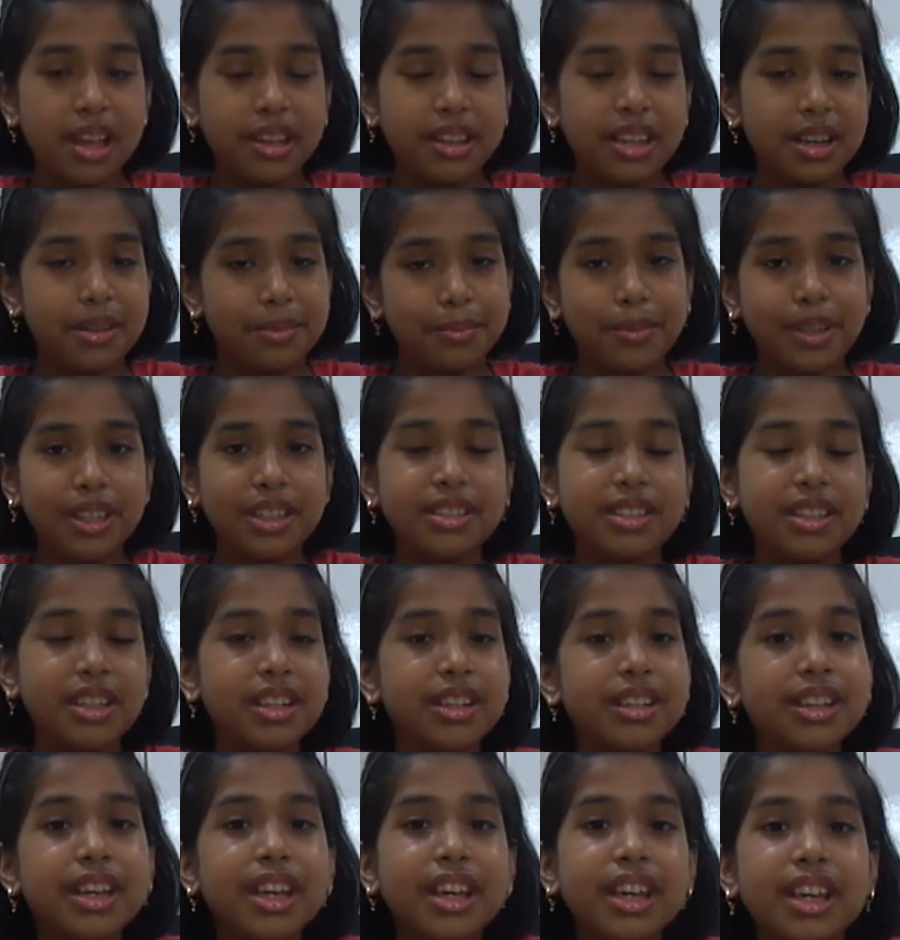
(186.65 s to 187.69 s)
That means
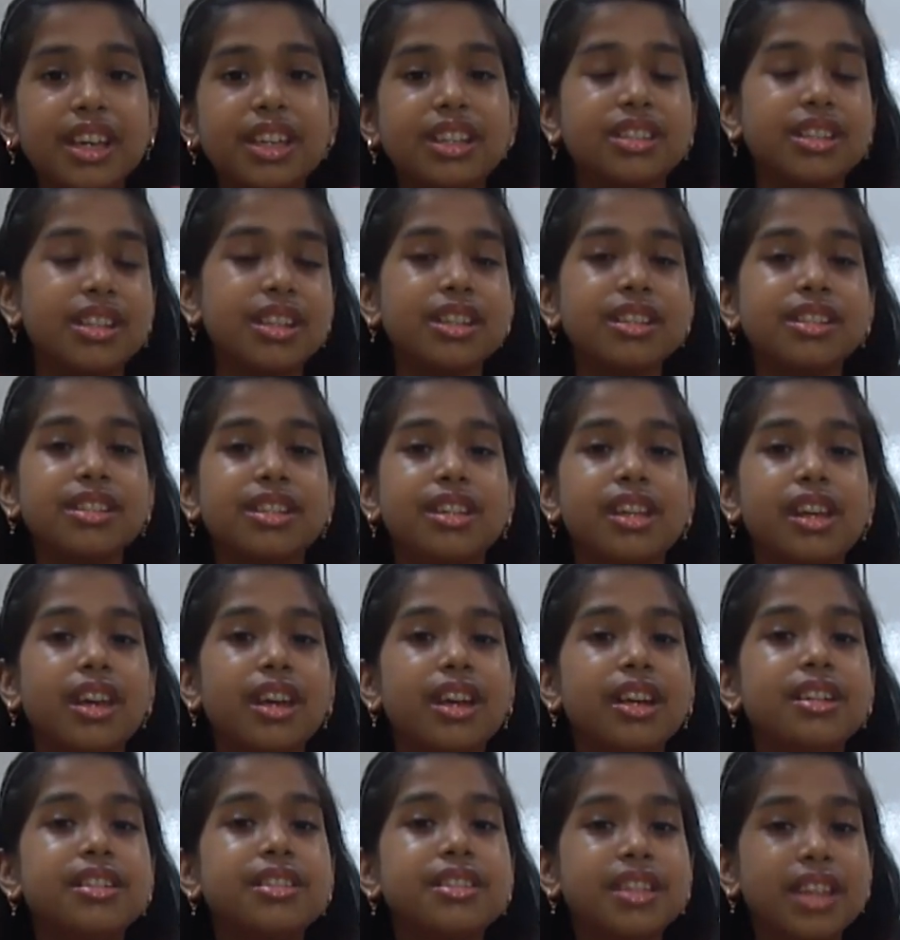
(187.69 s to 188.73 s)
its age
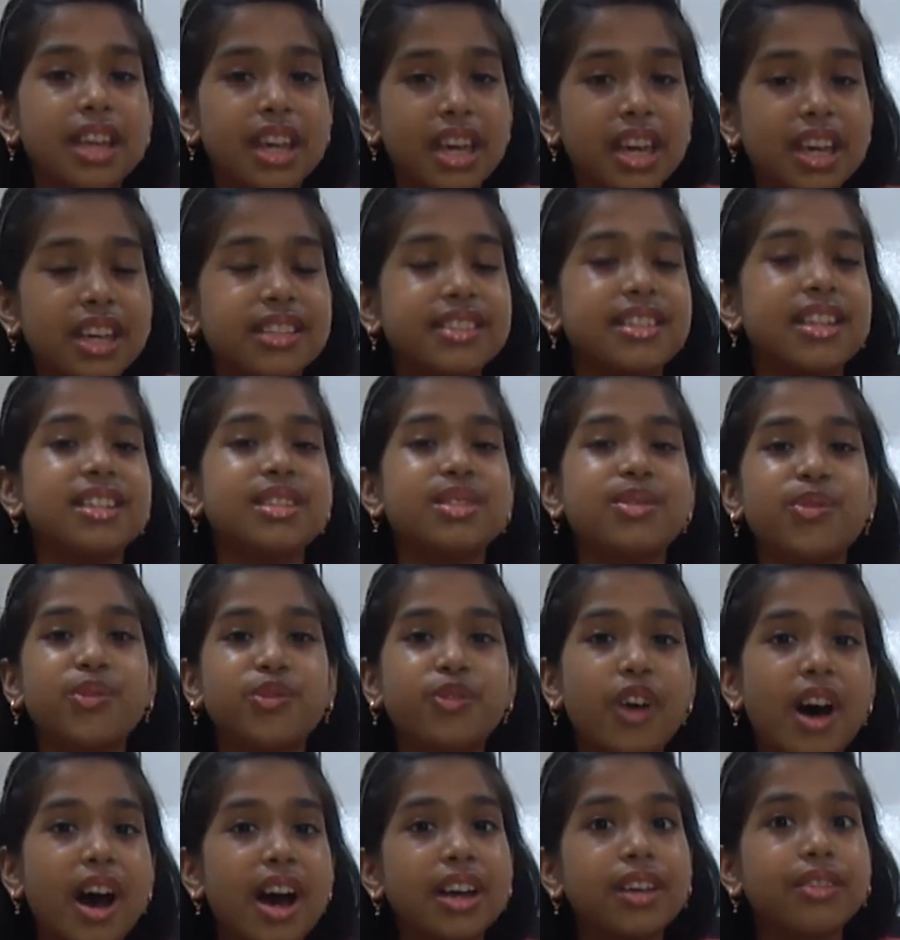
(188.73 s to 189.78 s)
is
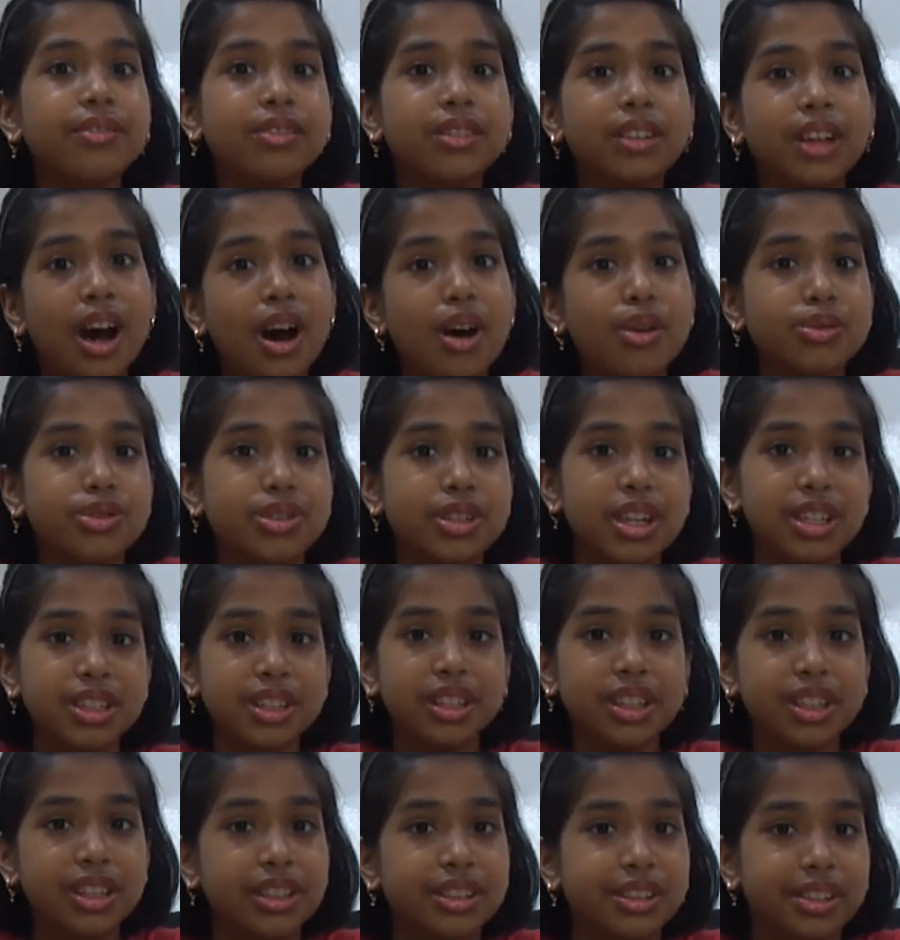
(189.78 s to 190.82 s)

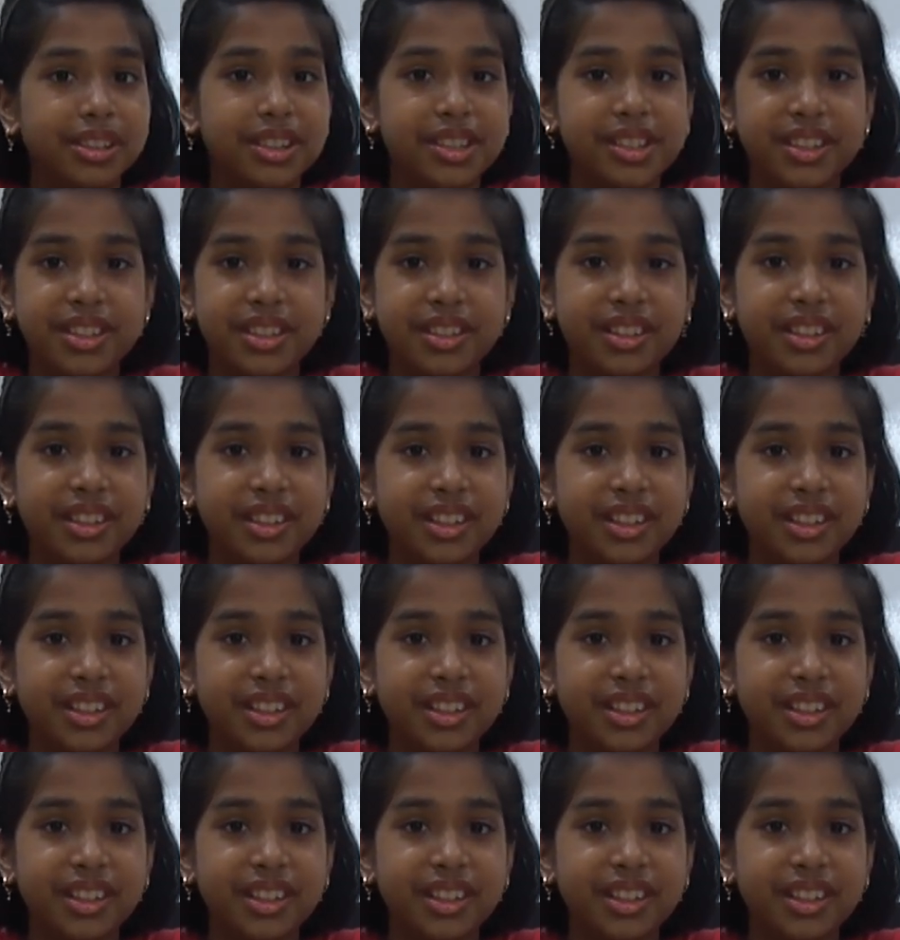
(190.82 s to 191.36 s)
5,000 years.